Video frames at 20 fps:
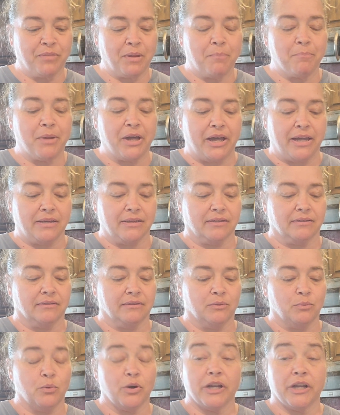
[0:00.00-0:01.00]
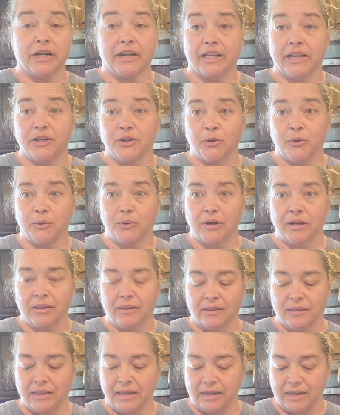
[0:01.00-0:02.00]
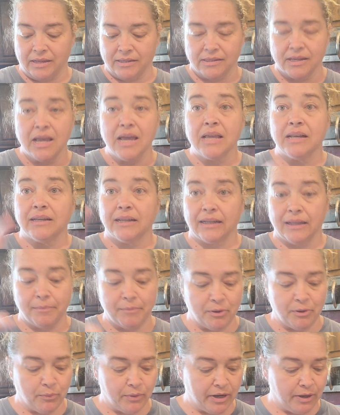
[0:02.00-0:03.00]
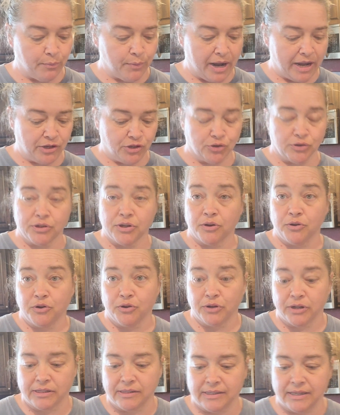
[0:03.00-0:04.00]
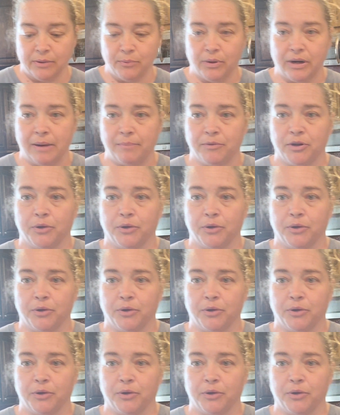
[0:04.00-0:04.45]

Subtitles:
But we're gonna do this. Now let me rearrange you so you can see what I'm